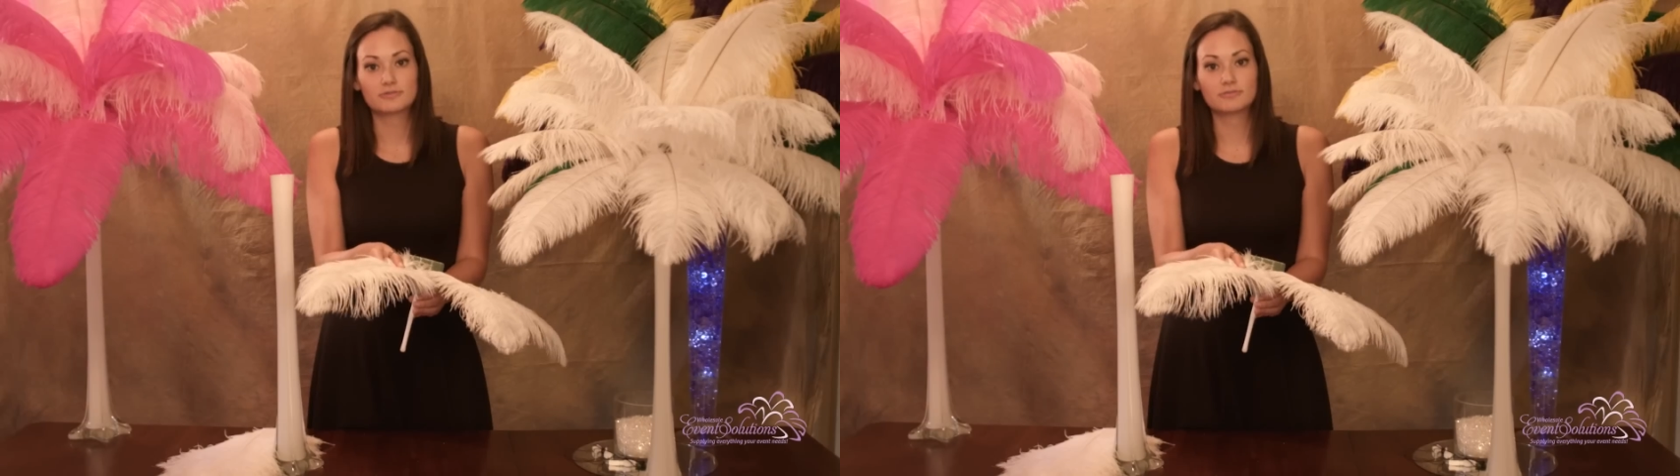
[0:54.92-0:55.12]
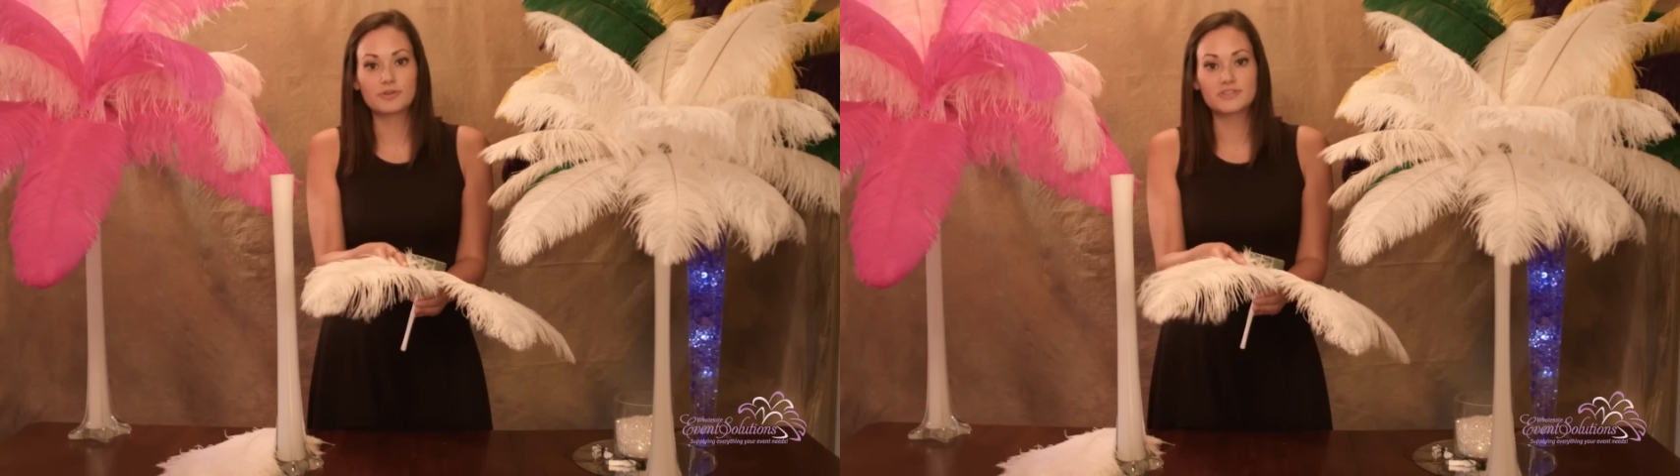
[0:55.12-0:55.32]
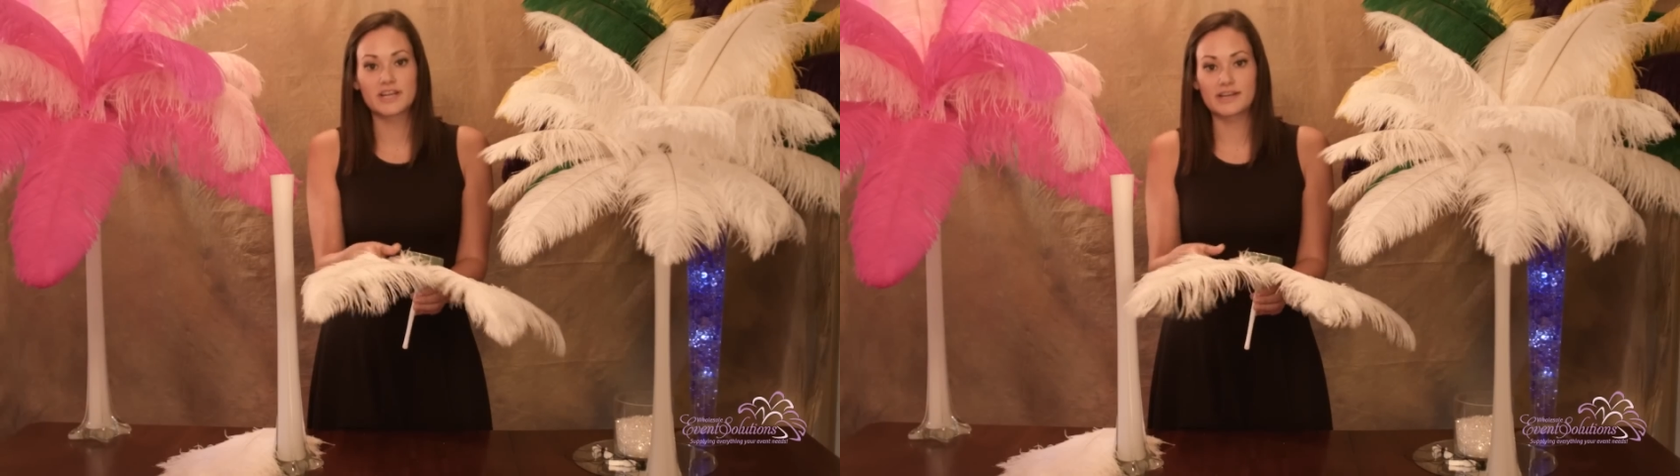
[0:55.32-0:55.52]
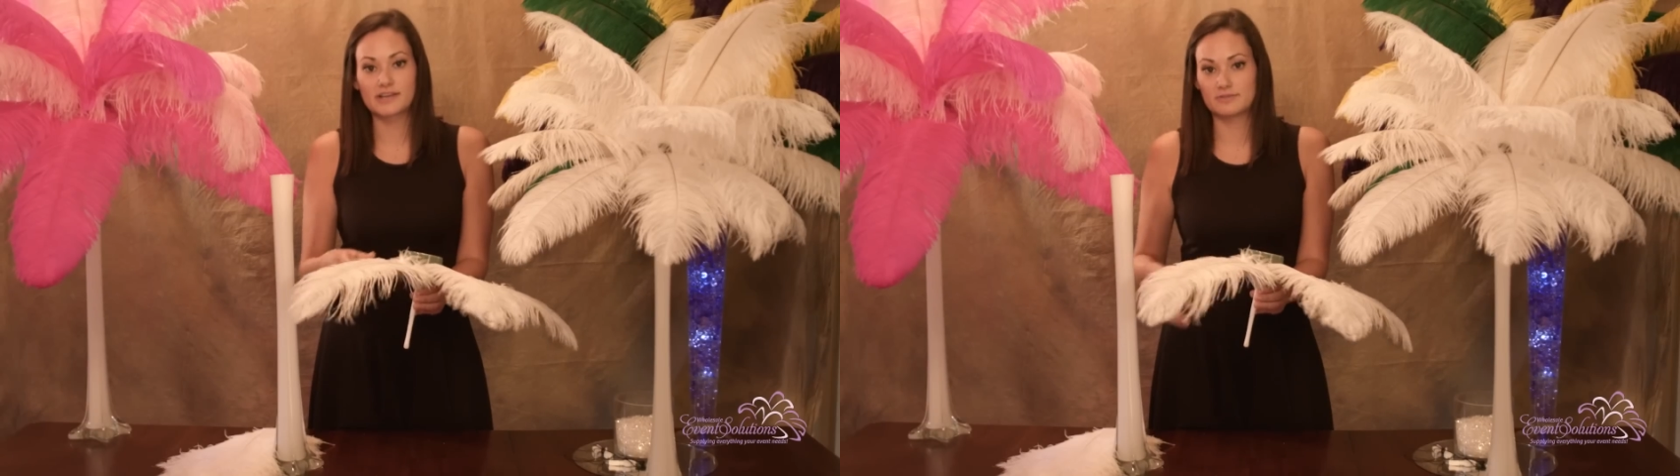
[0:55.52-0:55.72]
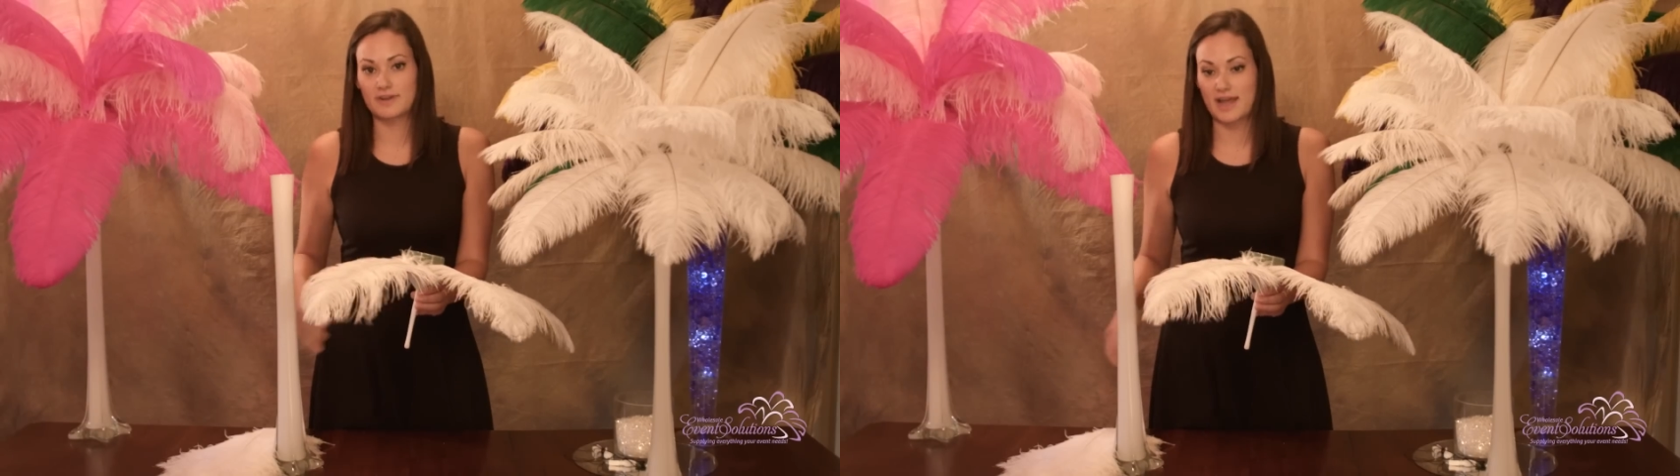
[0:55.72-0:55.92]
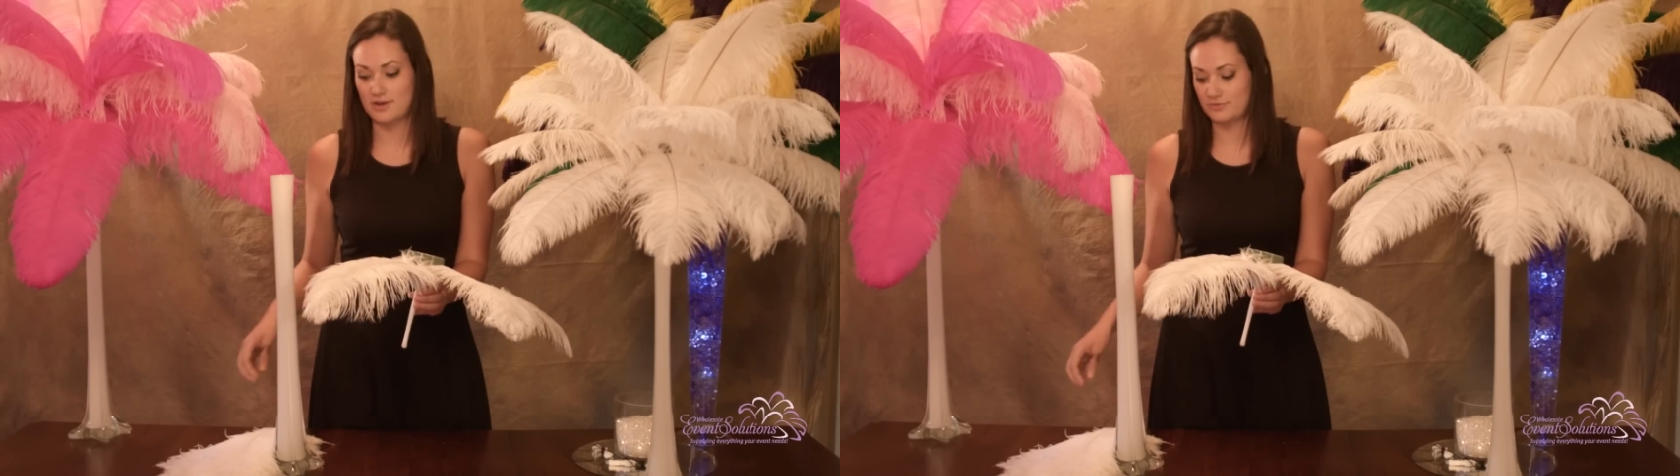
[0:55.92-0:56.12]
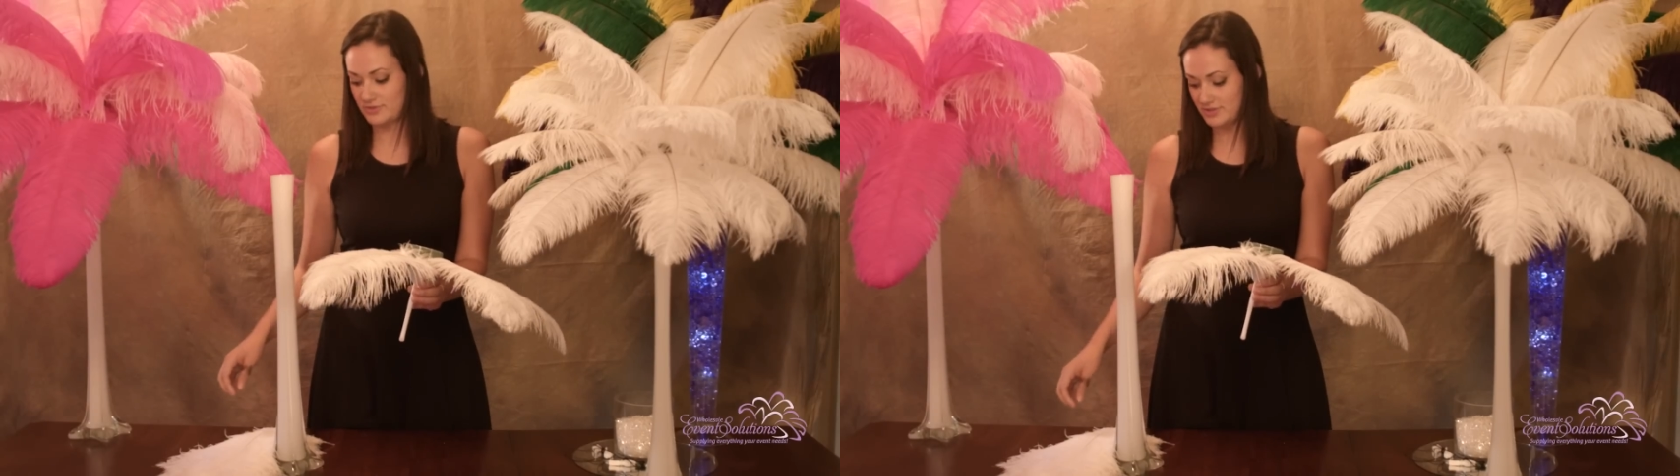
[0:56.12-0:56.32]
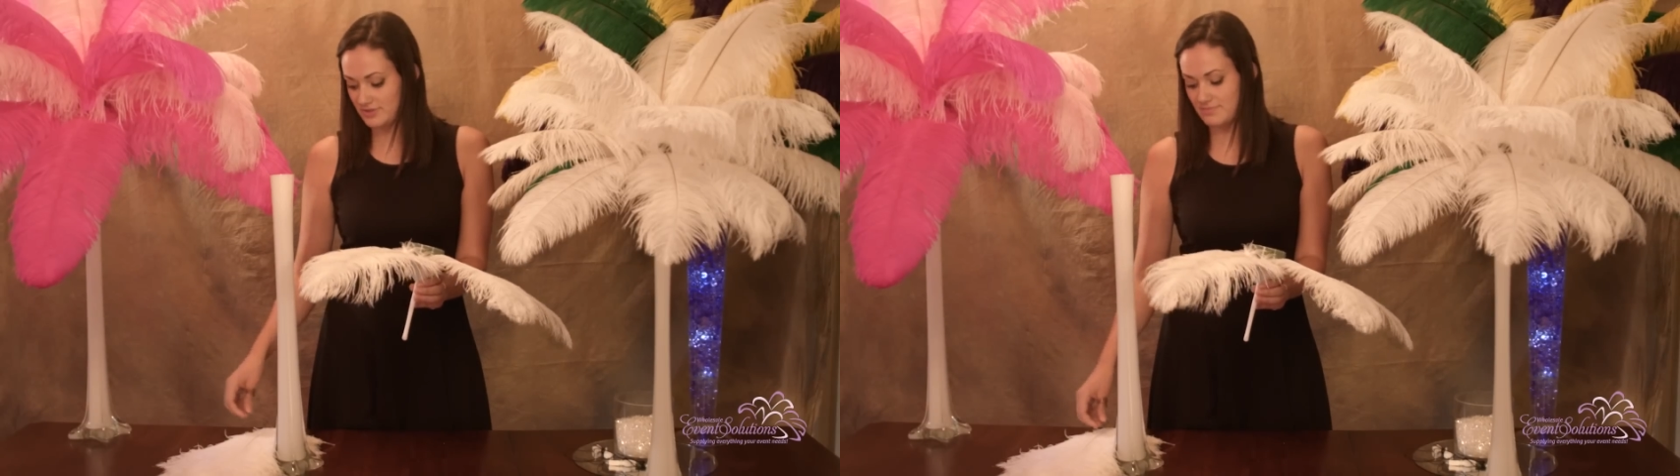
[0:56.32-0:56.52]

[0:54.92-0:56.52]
rotating around